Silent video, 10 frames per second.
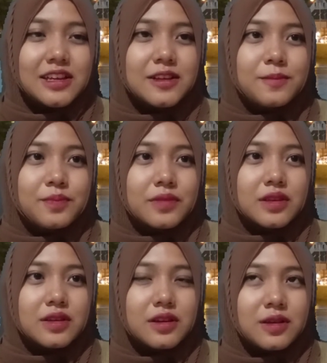I mean,
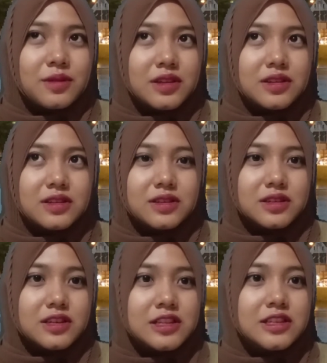it
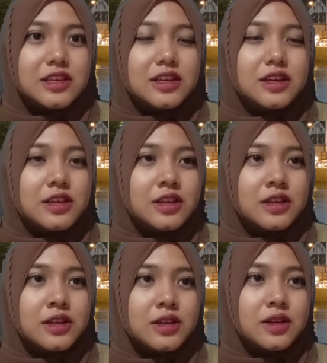
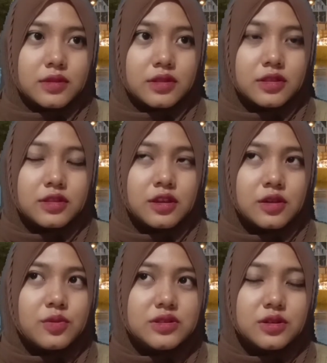that was also
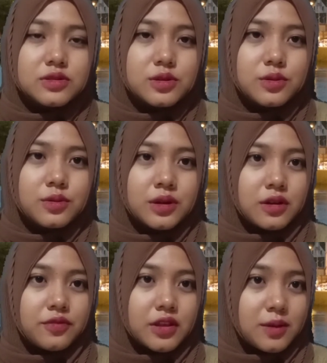one of the common thing in
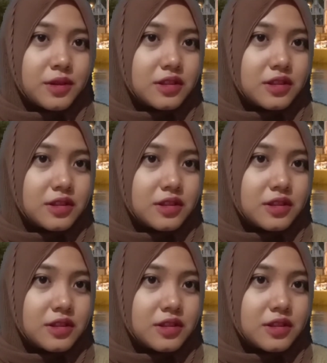Indonesia,